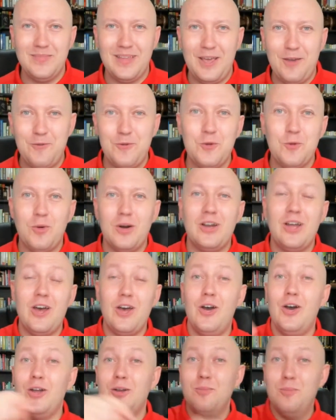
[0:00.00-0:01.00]
If you want
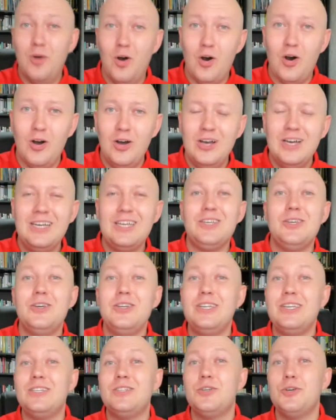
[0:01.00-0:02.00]
to earn more,
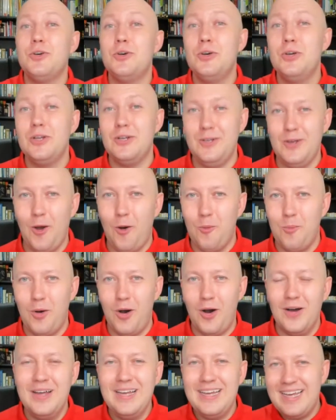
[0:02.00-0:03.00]
you need to know
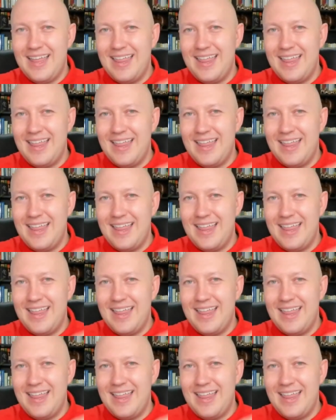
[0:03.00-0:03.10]
more.